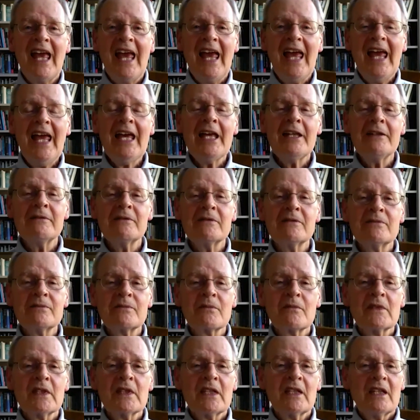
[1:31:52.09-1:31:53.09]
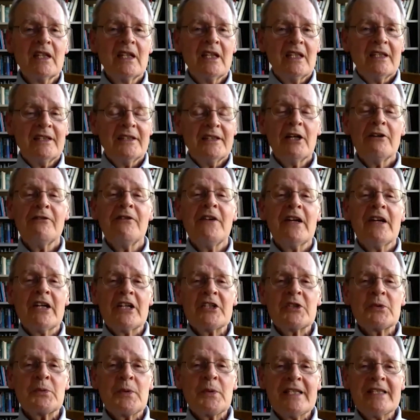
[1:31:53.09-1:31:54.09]
And there are
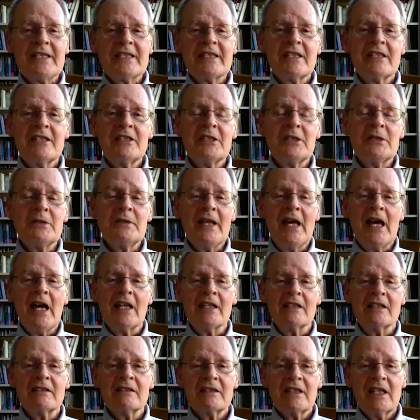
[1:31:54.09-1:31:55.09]
various ways to do that,